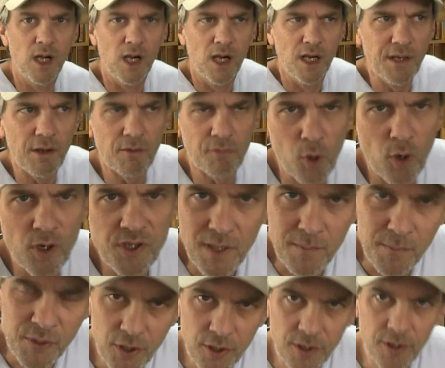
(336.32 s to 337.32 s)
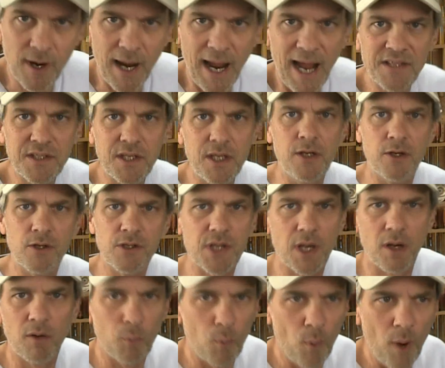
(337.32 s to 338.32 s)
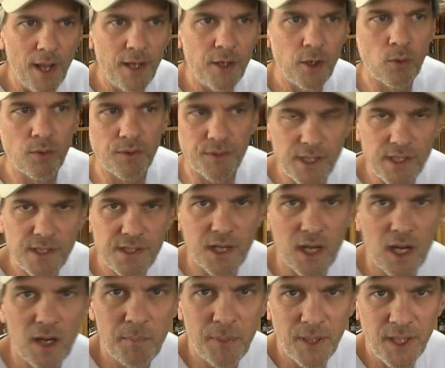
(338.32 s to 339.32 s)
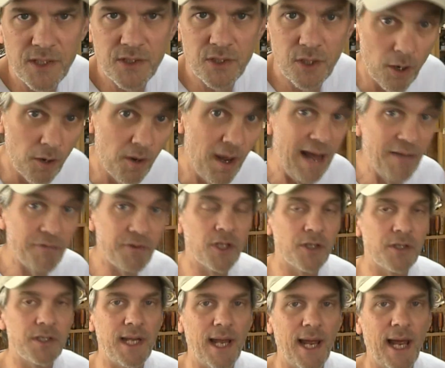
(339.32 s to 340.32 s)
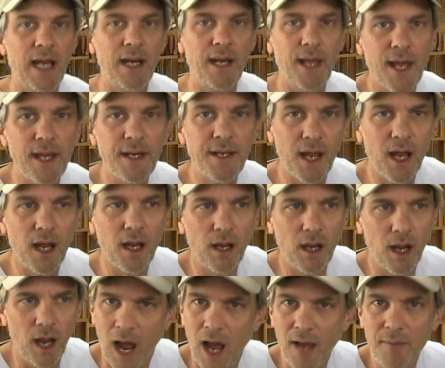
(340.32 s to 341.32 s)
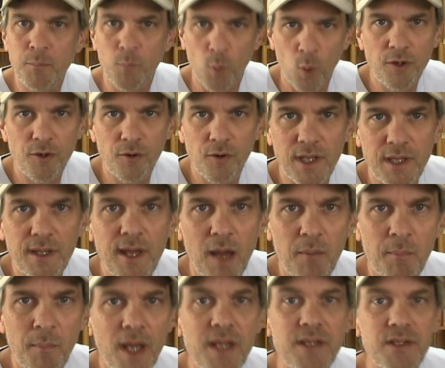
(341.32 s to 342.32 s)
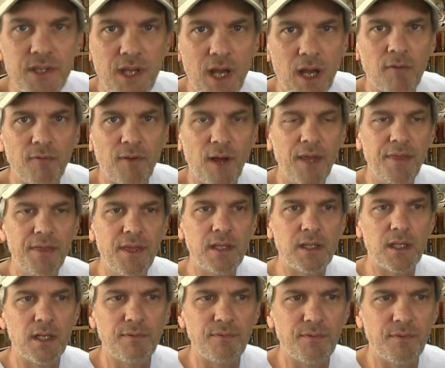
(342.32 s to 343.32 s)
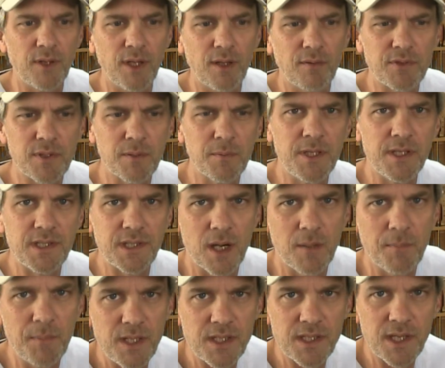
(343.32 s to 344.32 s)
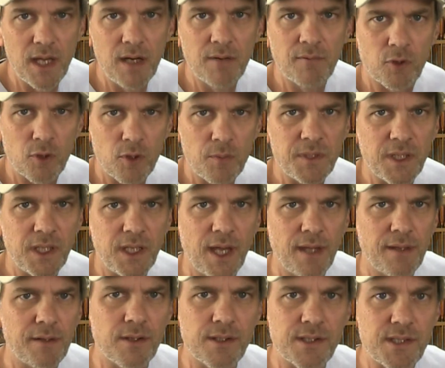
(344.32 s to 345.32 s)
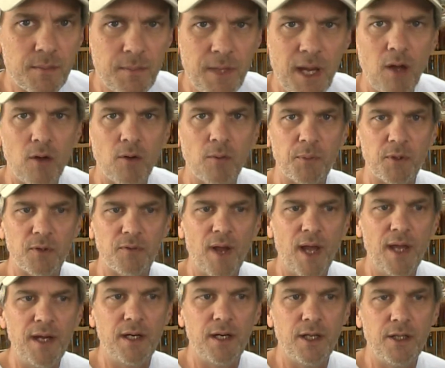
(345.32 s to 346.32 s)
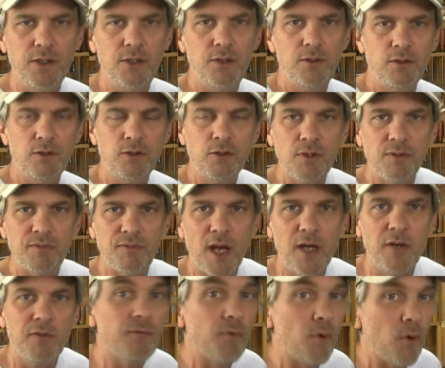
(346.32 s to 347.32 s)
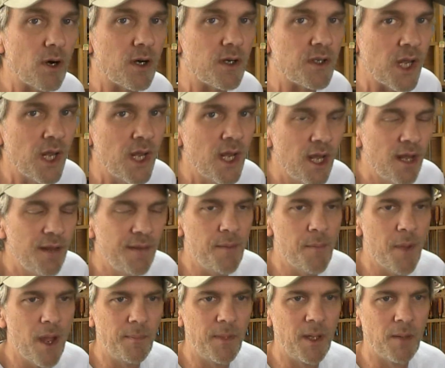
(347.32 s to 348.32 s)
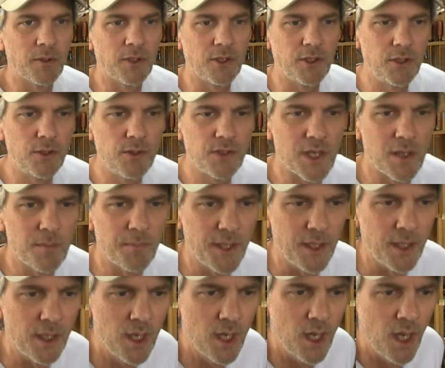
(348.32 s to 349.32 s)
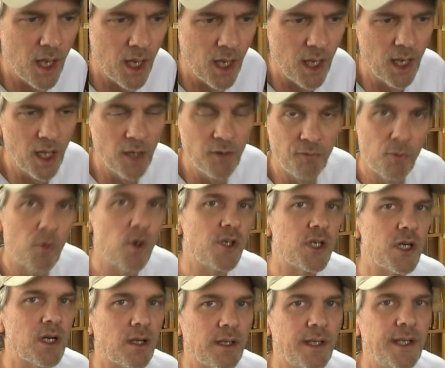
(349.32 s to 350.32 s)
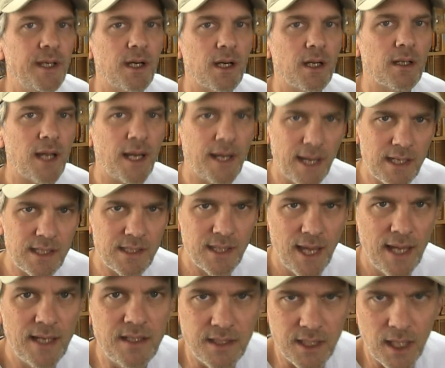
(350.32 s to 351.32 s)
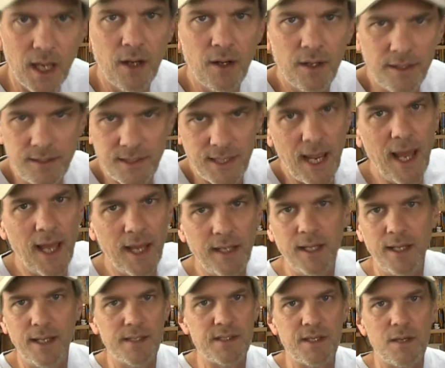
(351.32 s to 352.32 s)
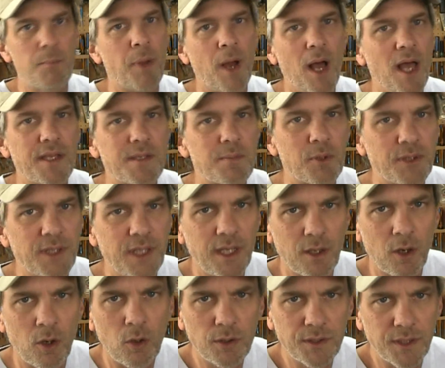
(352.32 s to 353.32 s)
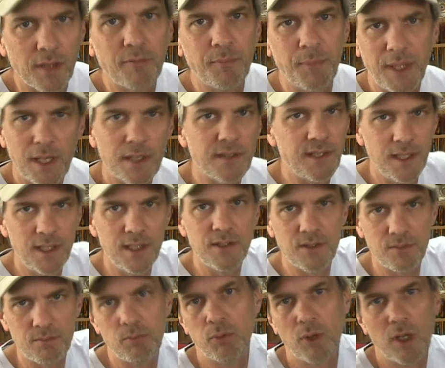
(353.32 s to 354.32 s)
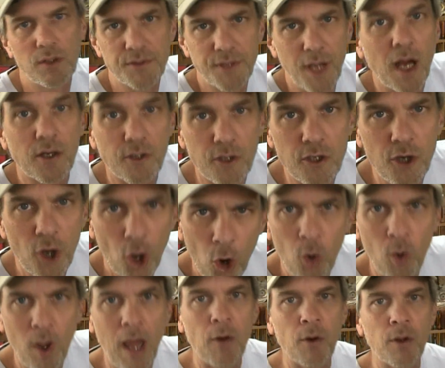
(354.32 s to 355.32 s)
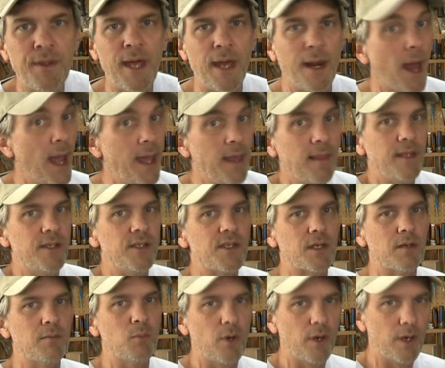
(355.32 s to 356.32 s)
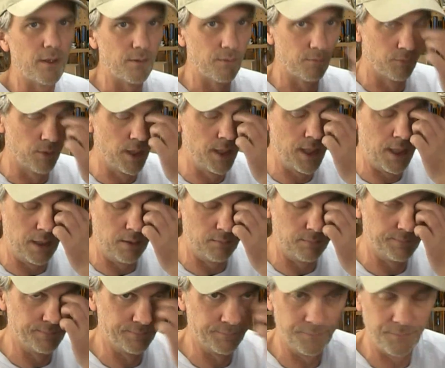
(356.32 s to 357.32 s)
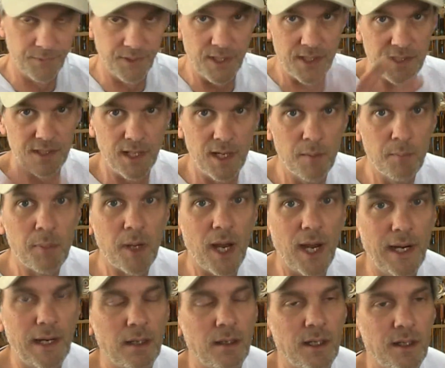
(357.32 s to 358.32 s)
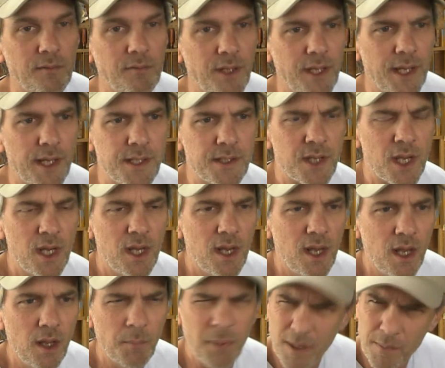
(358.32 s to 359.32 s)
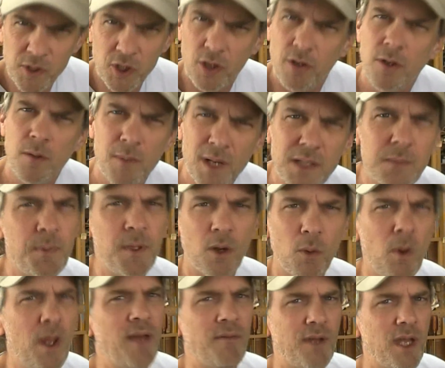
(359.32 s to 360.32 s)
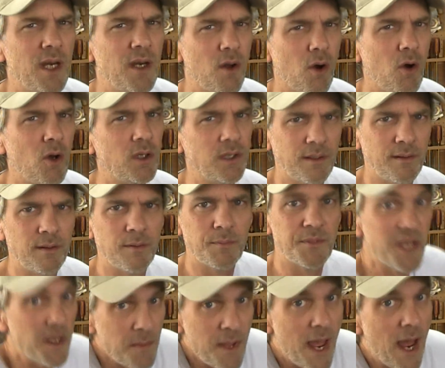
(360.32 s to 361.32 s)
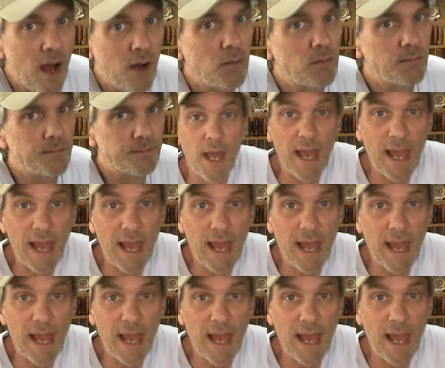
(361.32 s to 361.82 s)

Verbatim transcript: Now, of course, I'm sure you're asking yourself, why don't these companies go after Ted? And I'm wondering that myself. I think that if some of these companies kind of grouped together and somehow provided a unified force, they might be able to do something. Unfortunately, like I said, Ted is impossible to get hold of because he's, well, Dr. No out on that island somewhere running this empire of his. But I'm sure there must be a way of getting a hold of him somehow.